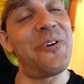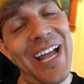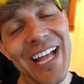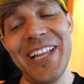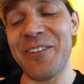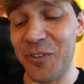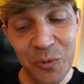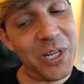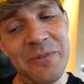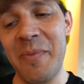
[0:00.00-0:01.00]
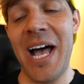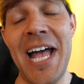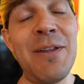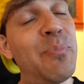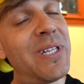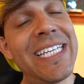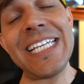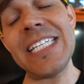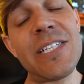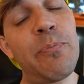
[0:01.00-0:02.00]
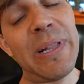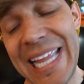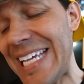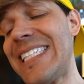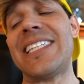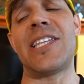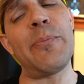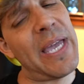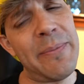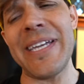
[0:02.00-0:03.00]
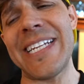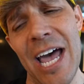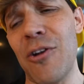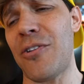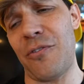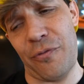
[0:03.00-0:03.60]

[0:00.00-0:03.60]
Well, if you wouldn't mind, please place the baby down on the